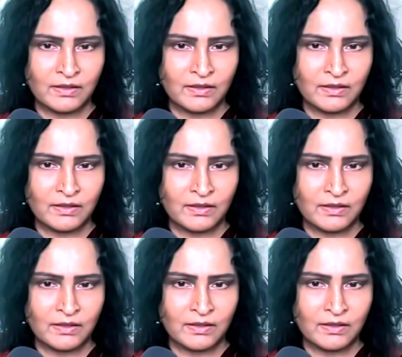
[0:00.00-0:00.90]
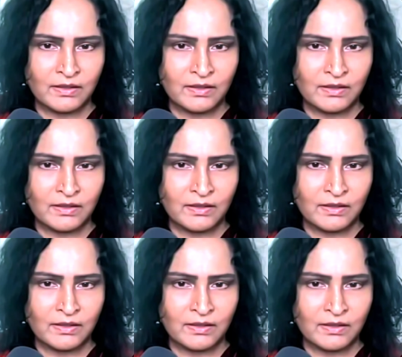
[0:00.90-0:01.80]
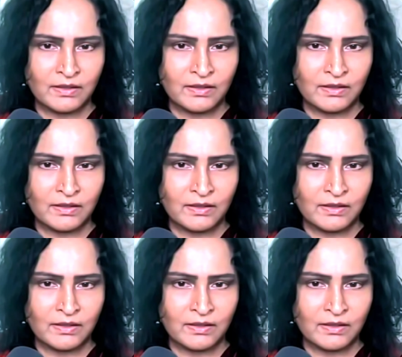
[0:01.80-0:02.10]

[no speech]